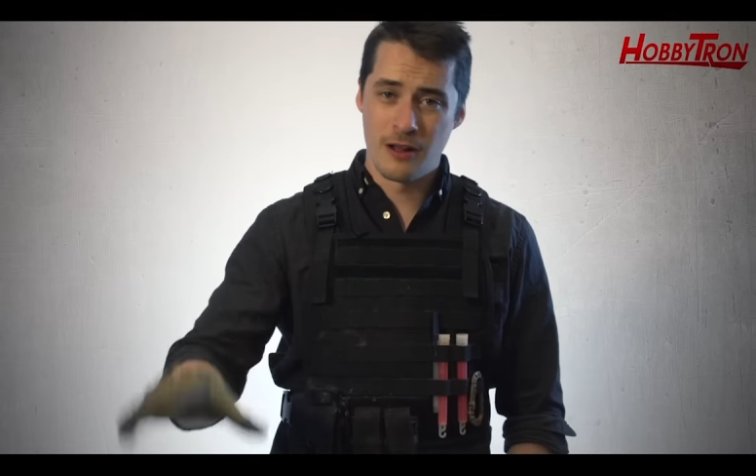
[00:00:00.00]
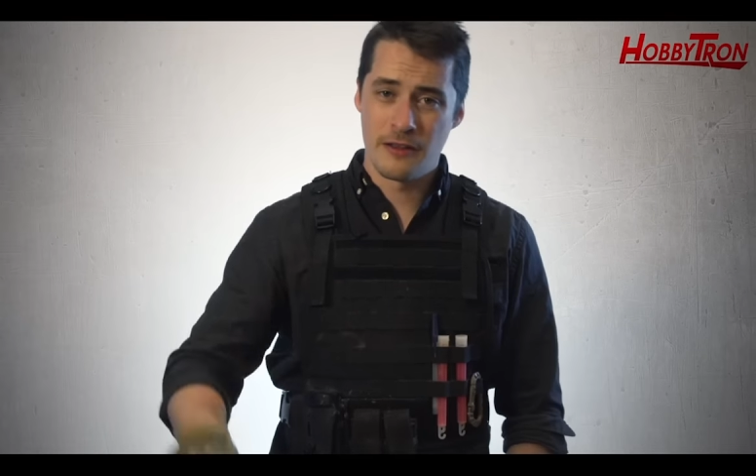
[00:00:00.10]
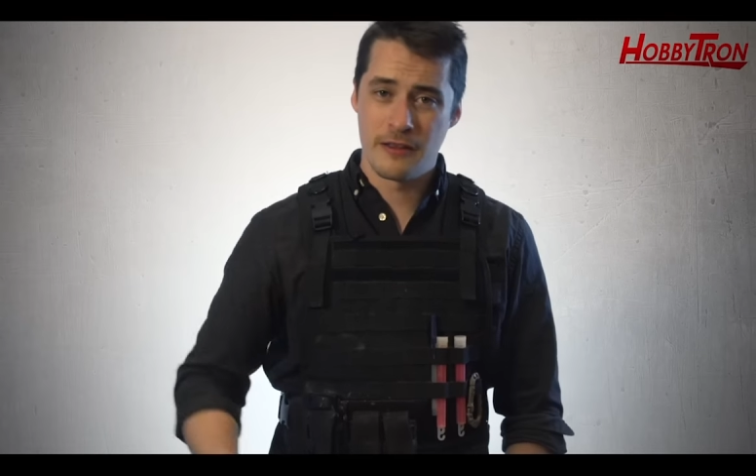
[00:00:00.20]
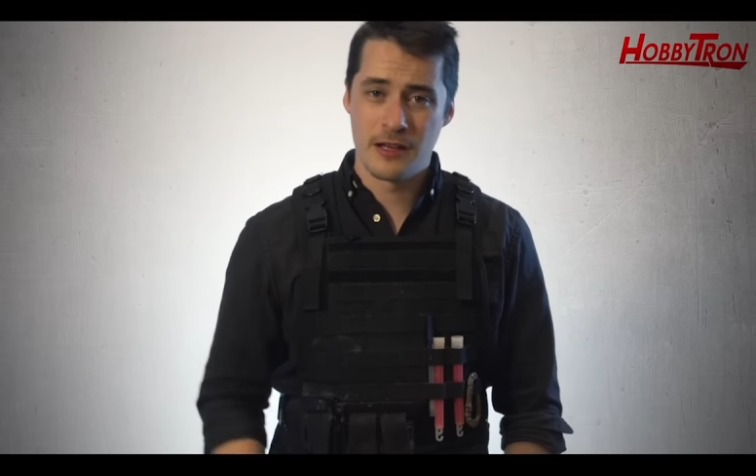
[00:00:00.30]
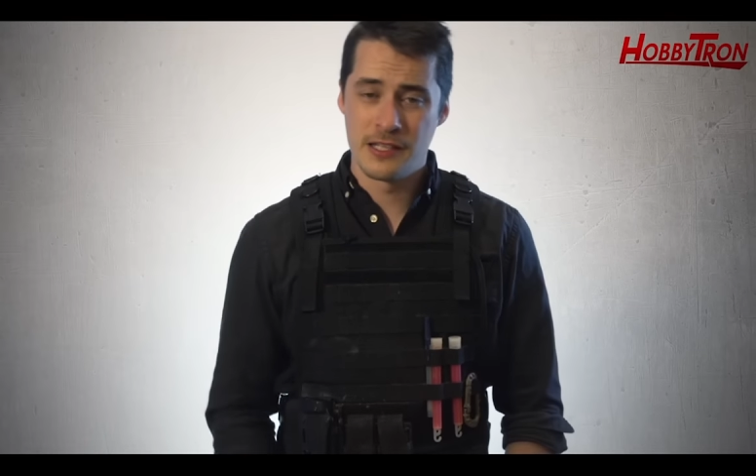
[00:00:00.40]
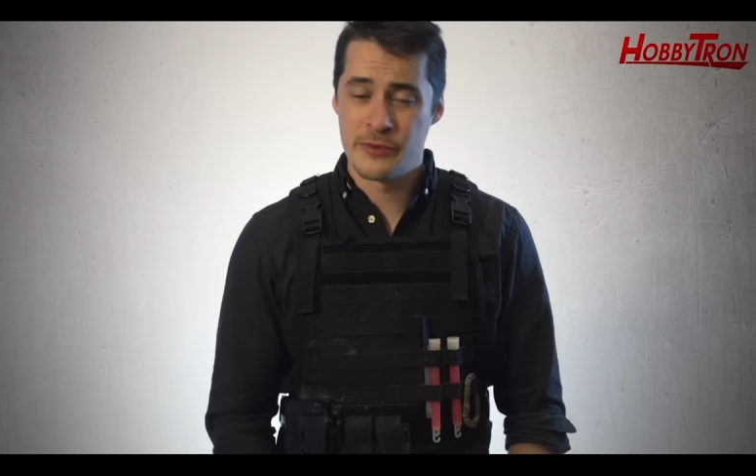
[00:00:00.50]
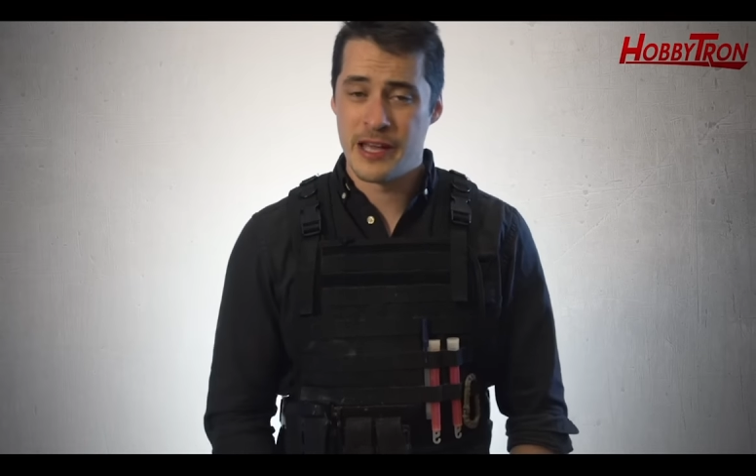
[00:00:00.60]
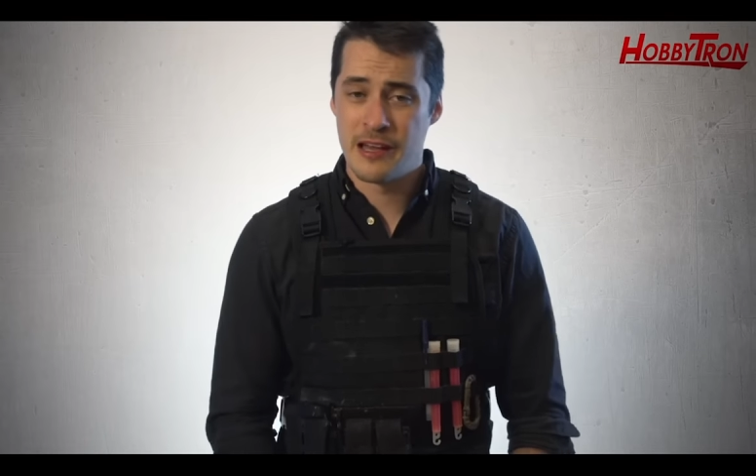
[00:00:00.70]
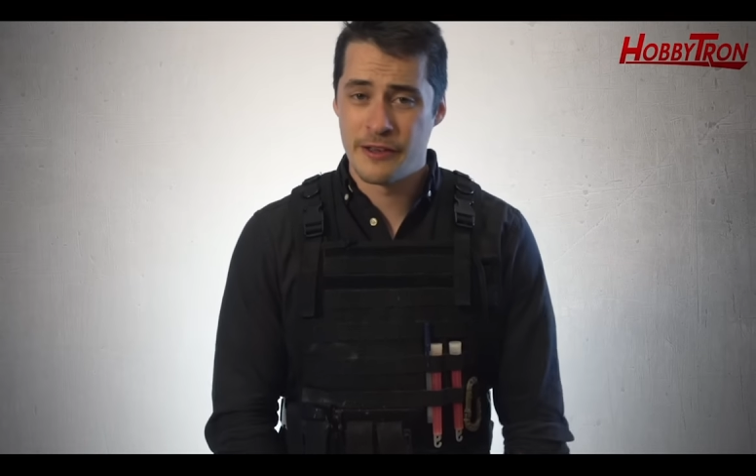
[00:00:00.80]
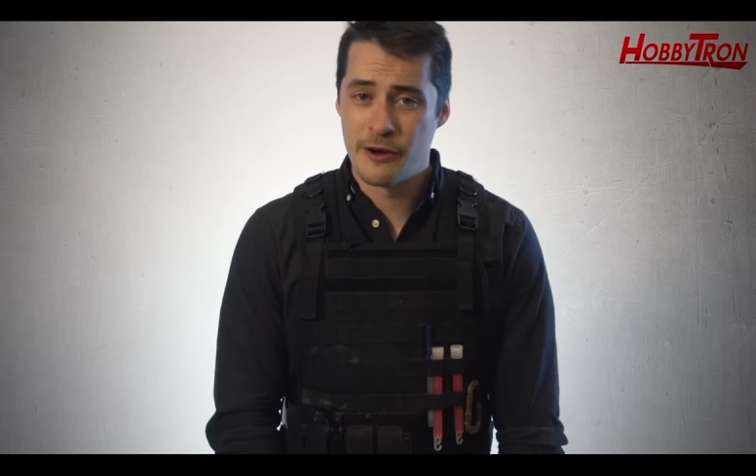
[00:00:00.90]
of the guns we
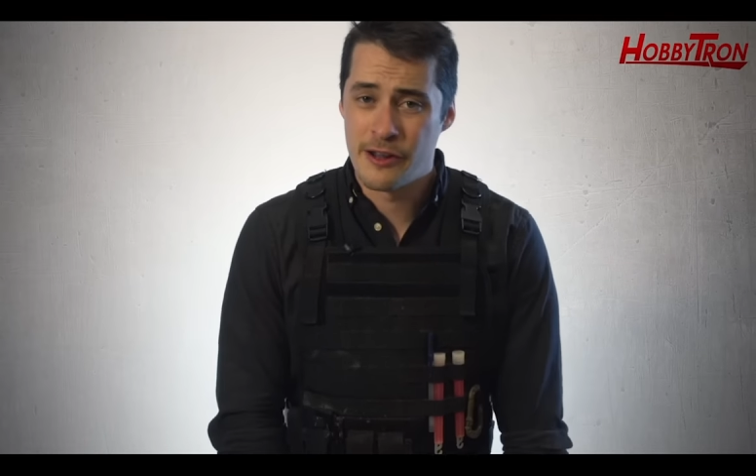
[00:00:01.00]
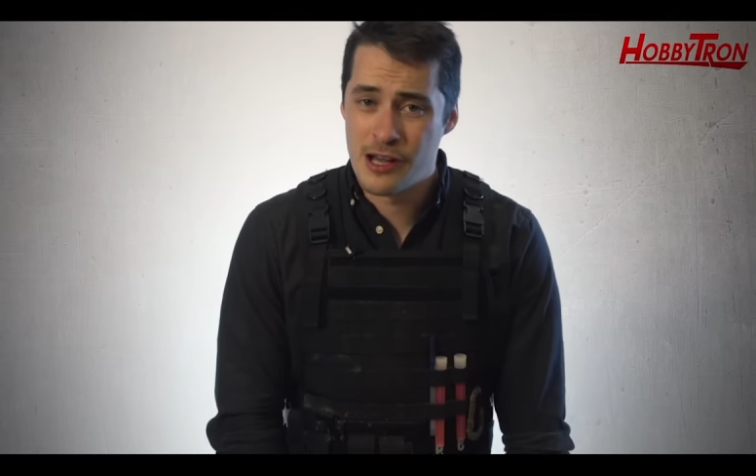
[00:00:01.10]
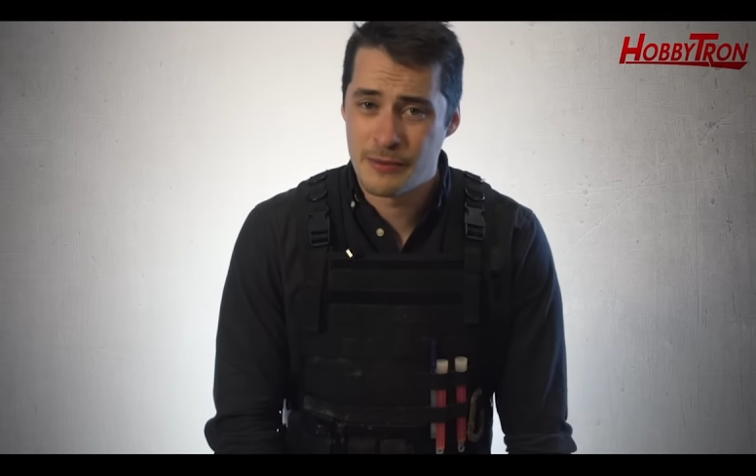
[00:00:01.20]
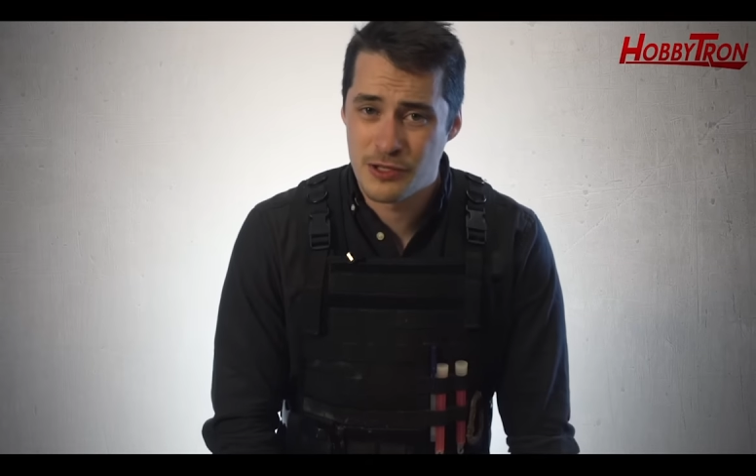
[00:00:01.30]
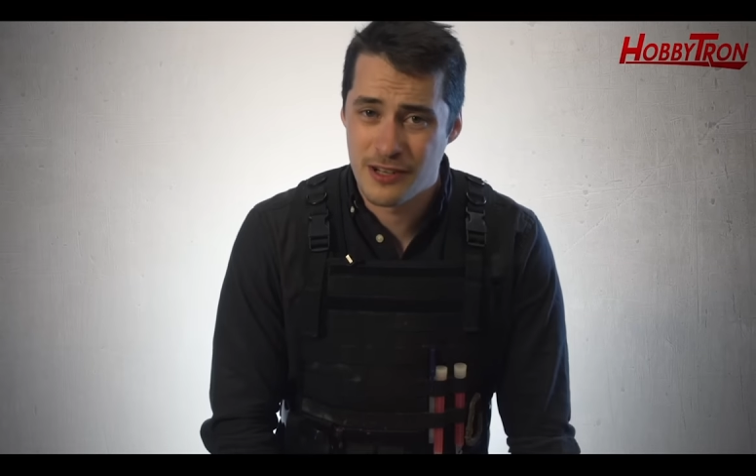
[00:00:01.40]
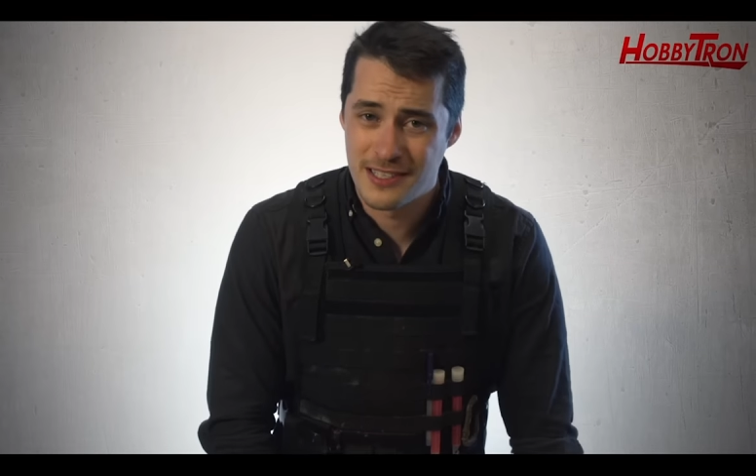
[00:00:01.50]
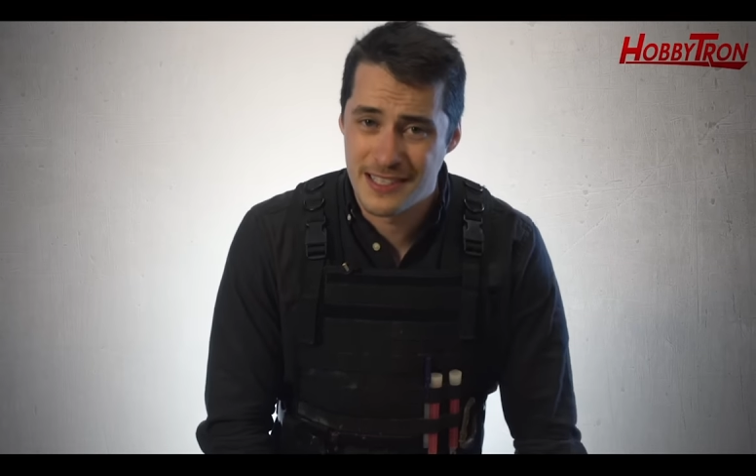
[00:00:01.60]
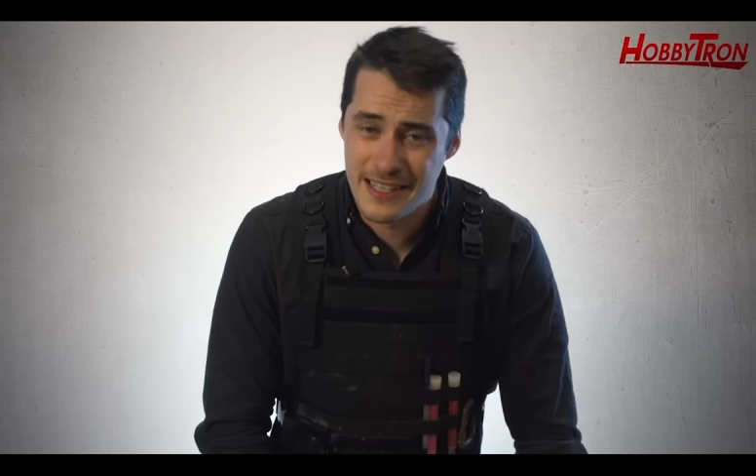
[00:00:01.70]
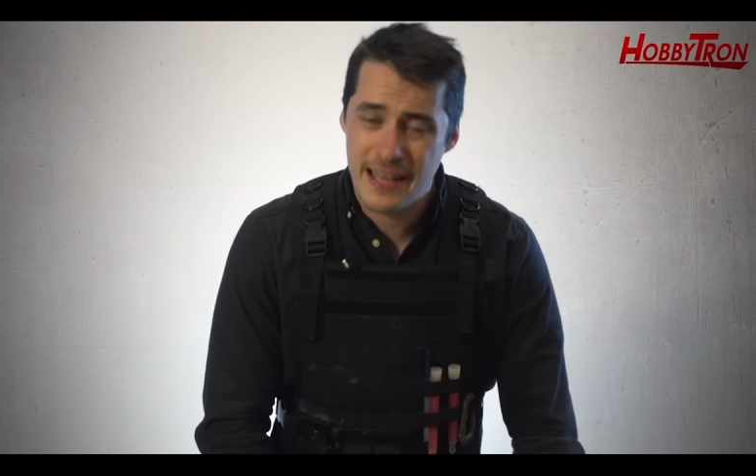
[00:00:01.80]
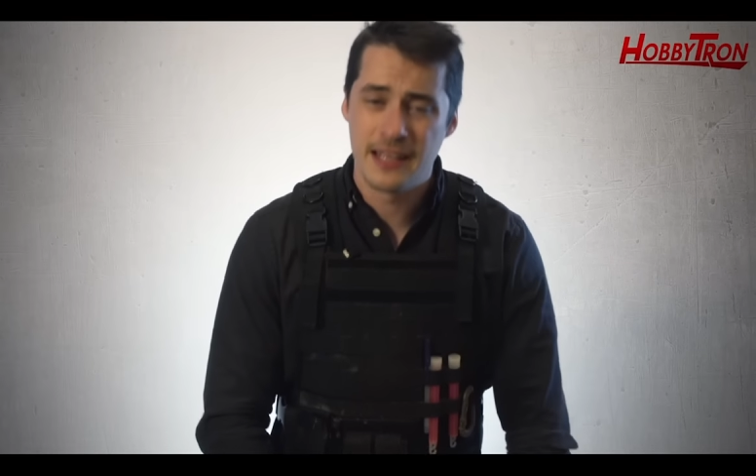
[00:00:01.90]
have here at Hobbytron
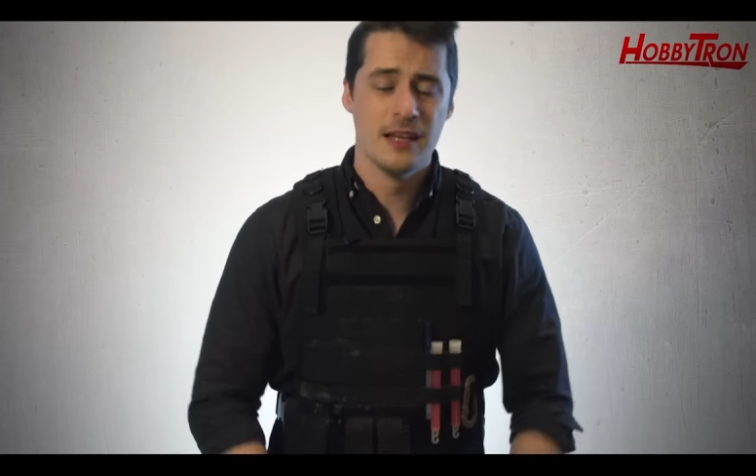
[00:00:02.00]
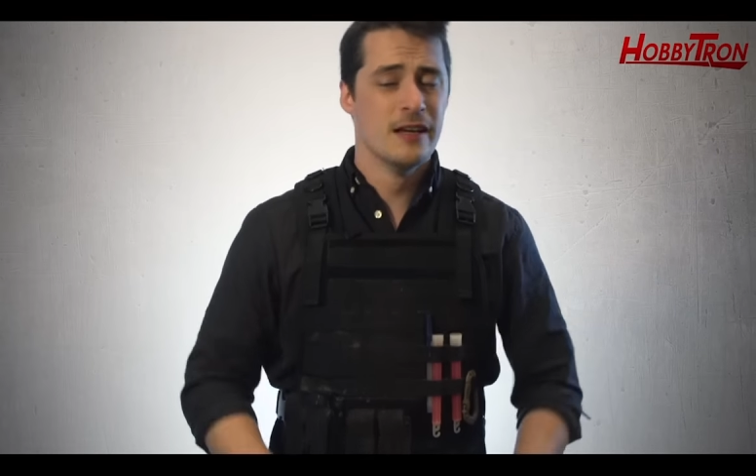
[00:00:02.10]
today,